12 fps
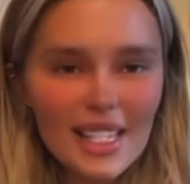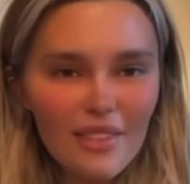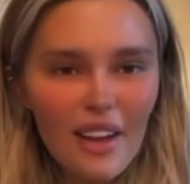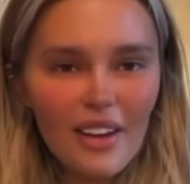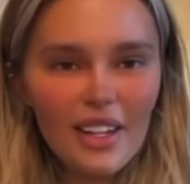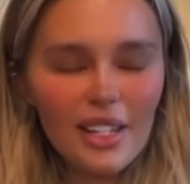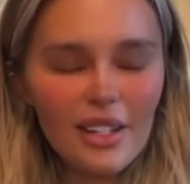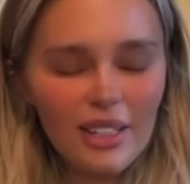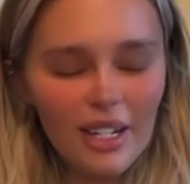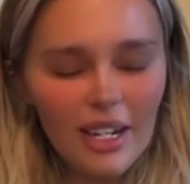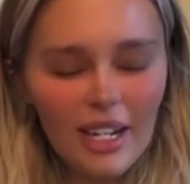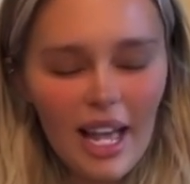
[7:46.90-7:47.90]
It's a very
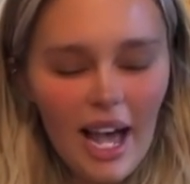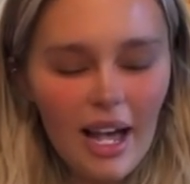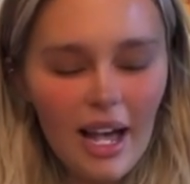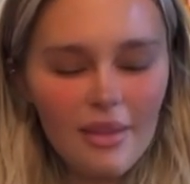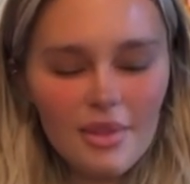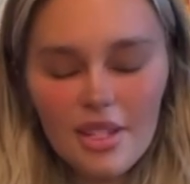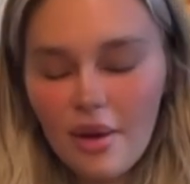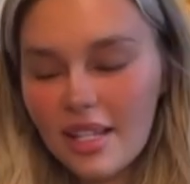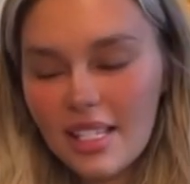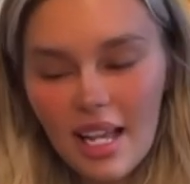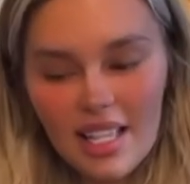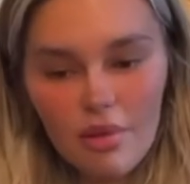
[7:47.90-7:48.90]
cute look. I'm so
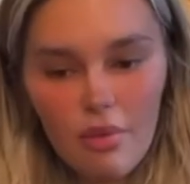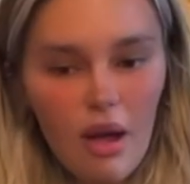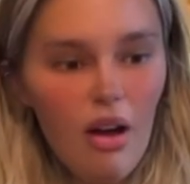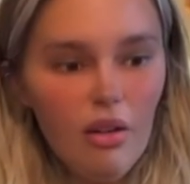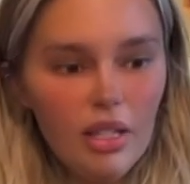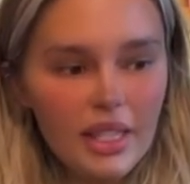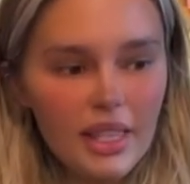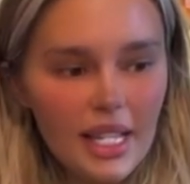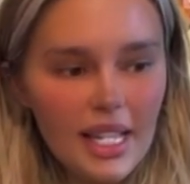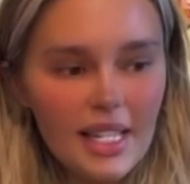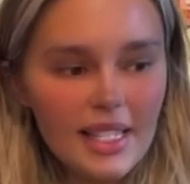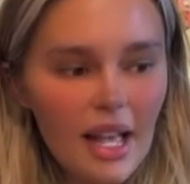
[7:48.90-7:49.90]
excited to wear all of
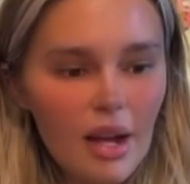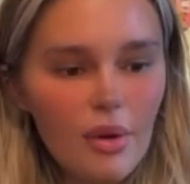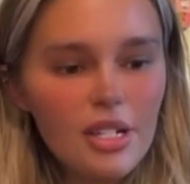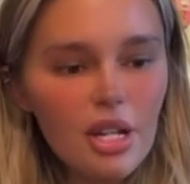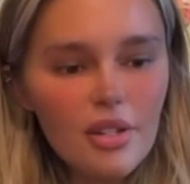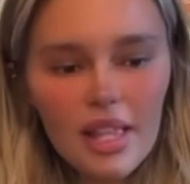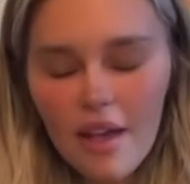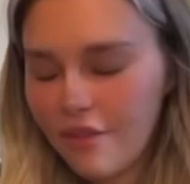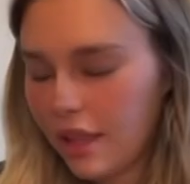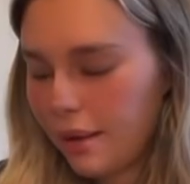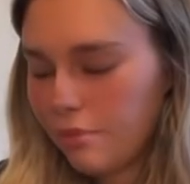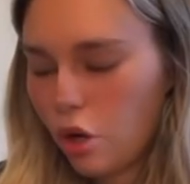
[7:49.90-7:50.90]
these. I wish I was there
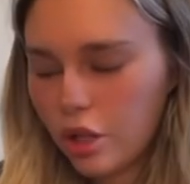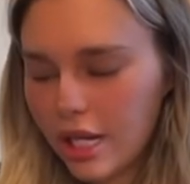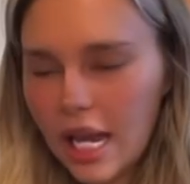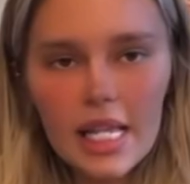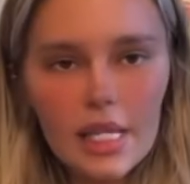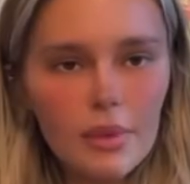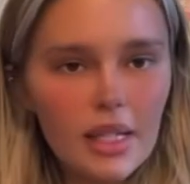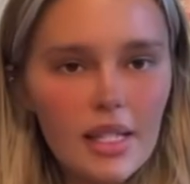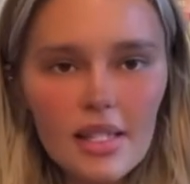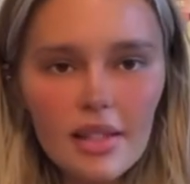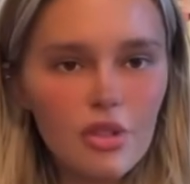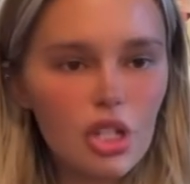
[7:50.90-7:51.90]
for, like, more days,
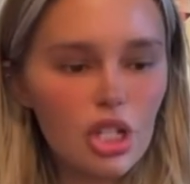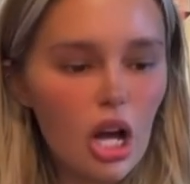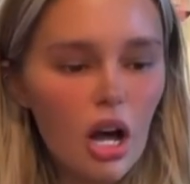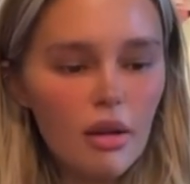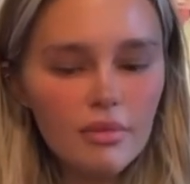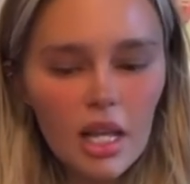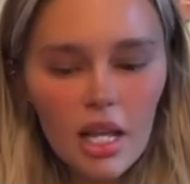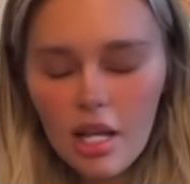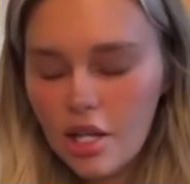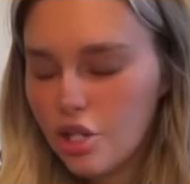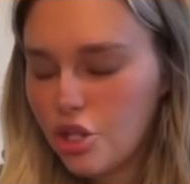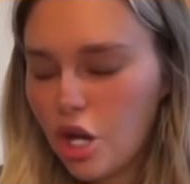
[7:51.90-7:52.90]
because I've just got
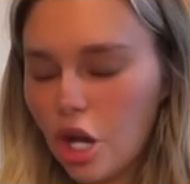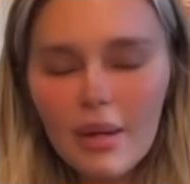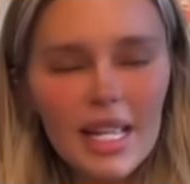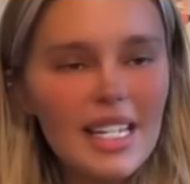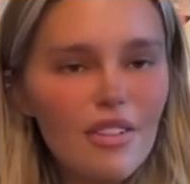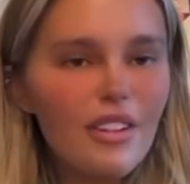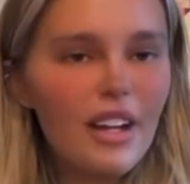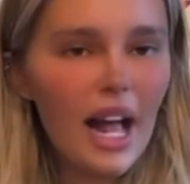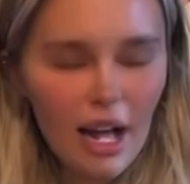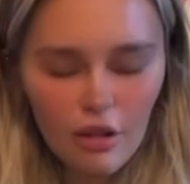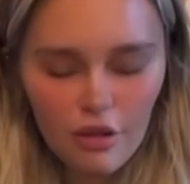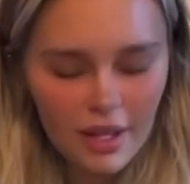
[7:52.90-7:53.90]
so many
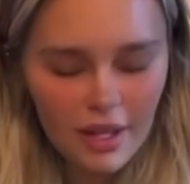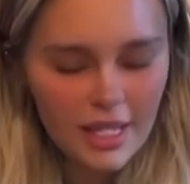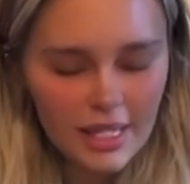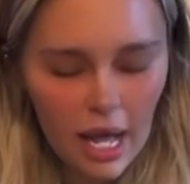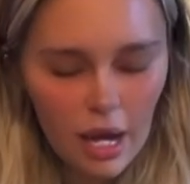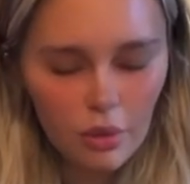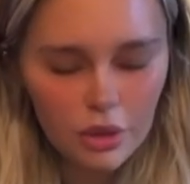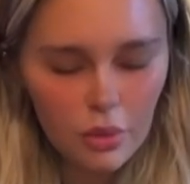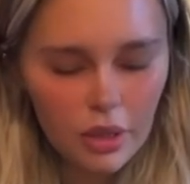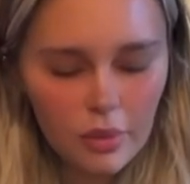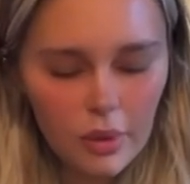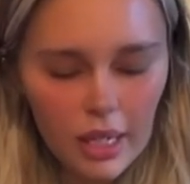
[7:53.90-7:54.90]
different outfits that I would
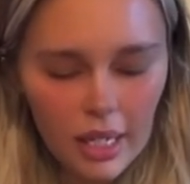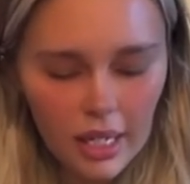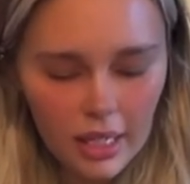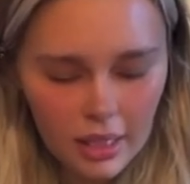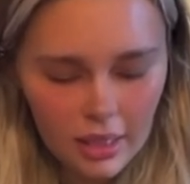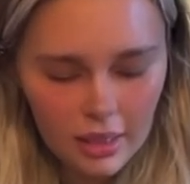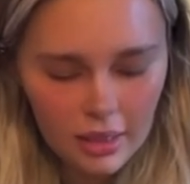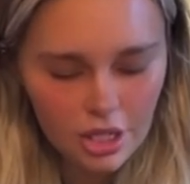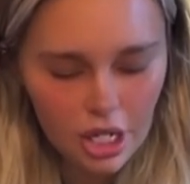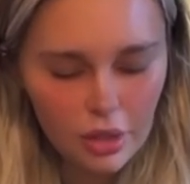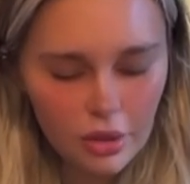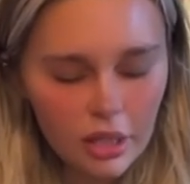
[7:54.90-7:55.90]
want to wear. It's a
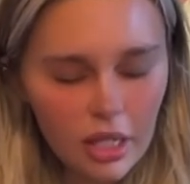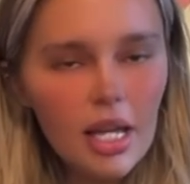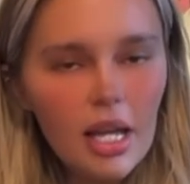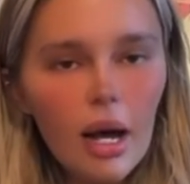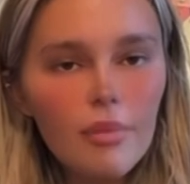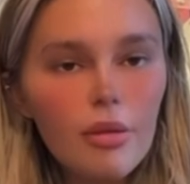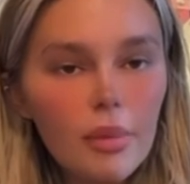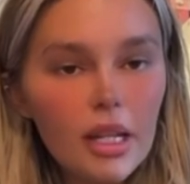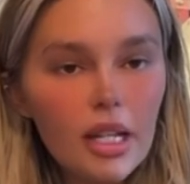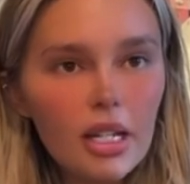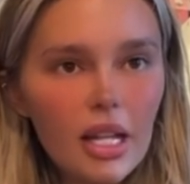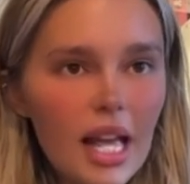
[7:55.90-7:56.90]
joke. I'm
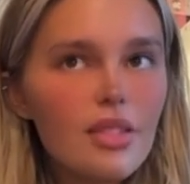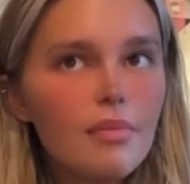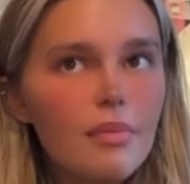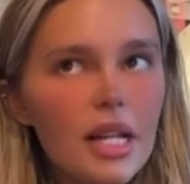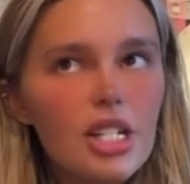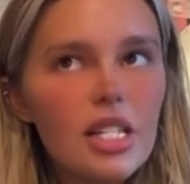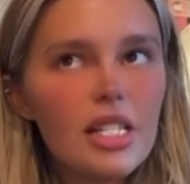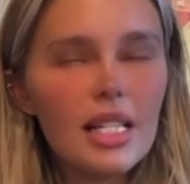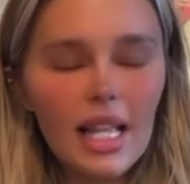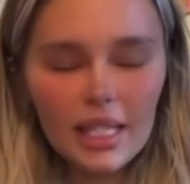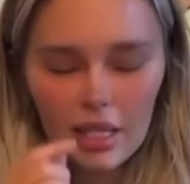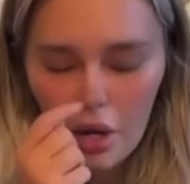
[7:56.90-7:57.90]
probably going to get some pictures
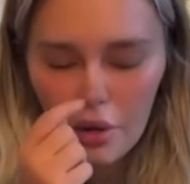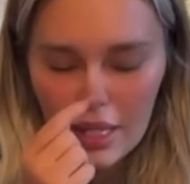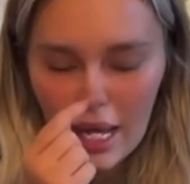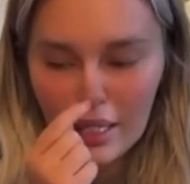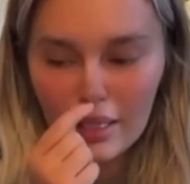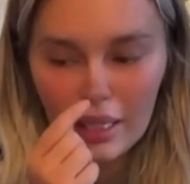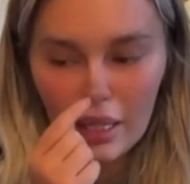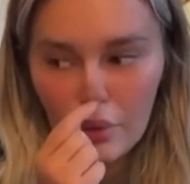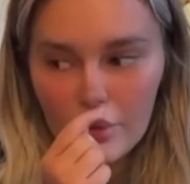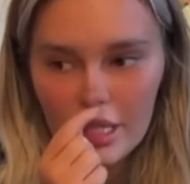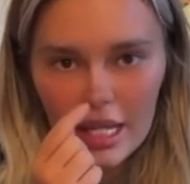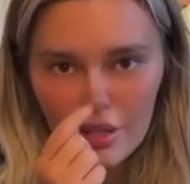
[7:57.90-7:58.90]
in, like, the hotel, and then
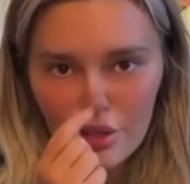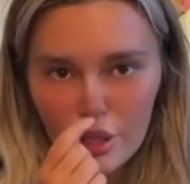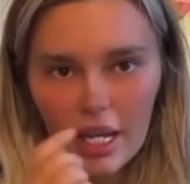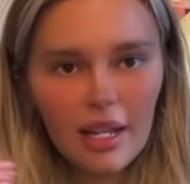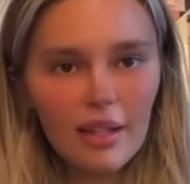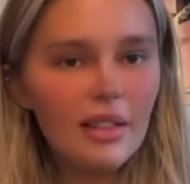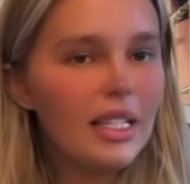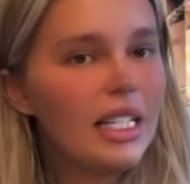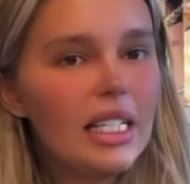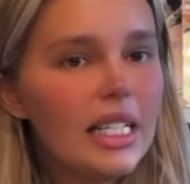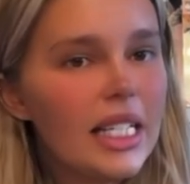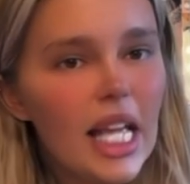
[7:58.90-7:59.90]
go upstairs and just, like,
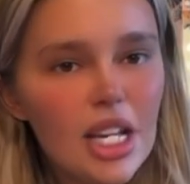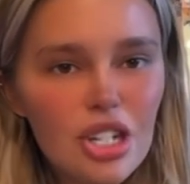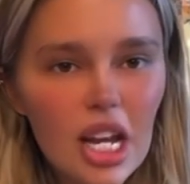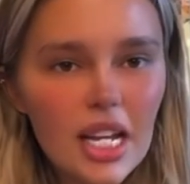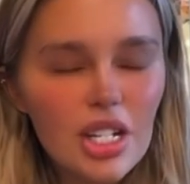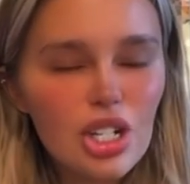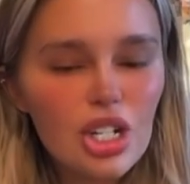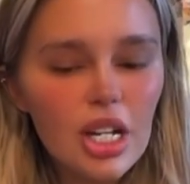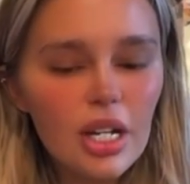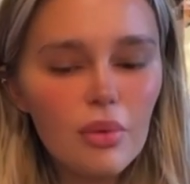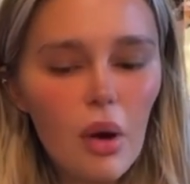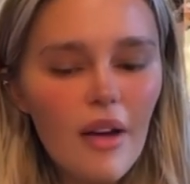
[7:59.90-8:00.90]
get changed
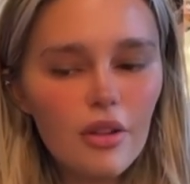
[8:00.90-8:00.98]
to